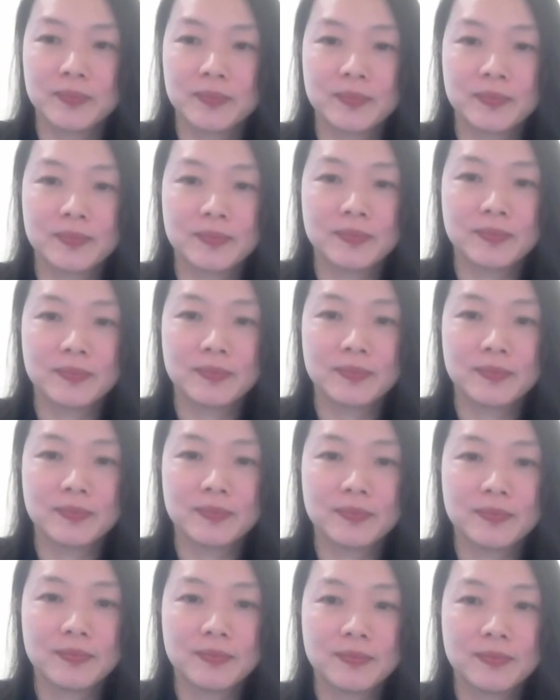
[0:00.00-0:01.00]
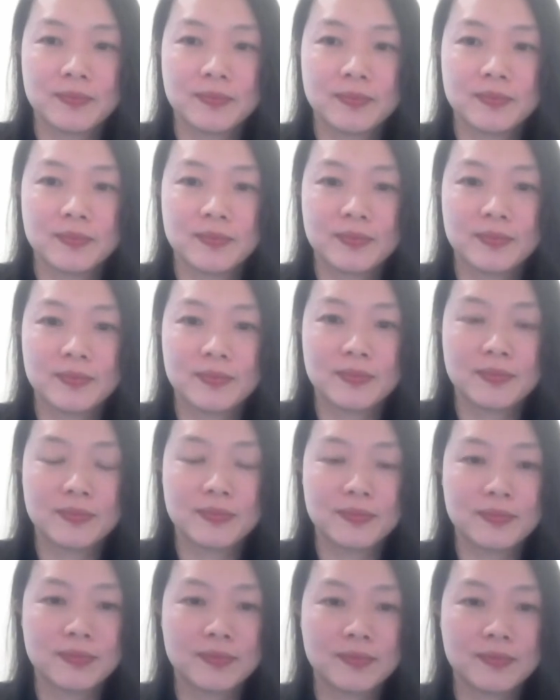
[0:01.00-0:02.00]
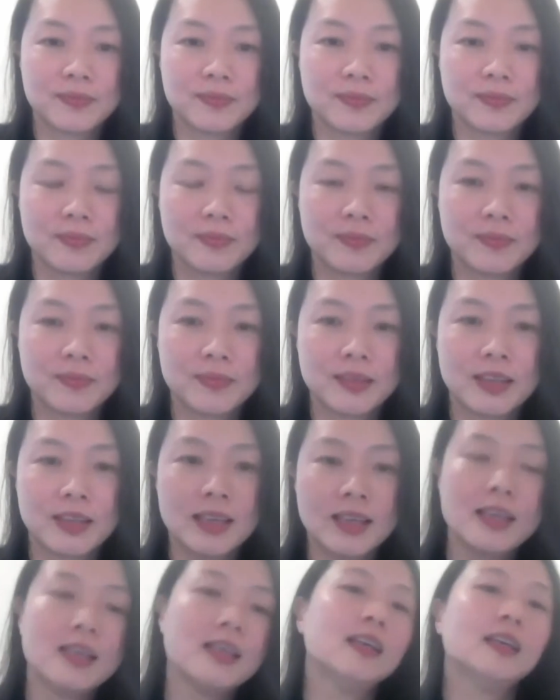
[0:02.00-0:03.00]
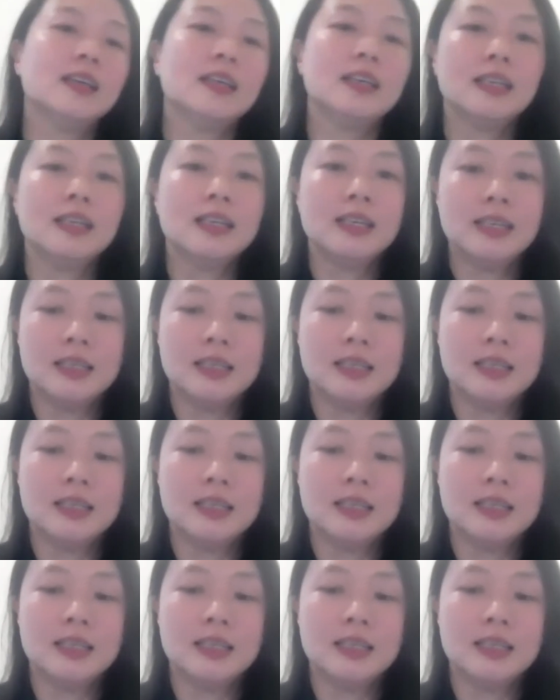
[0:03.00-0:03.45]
No one is speaking in this clip.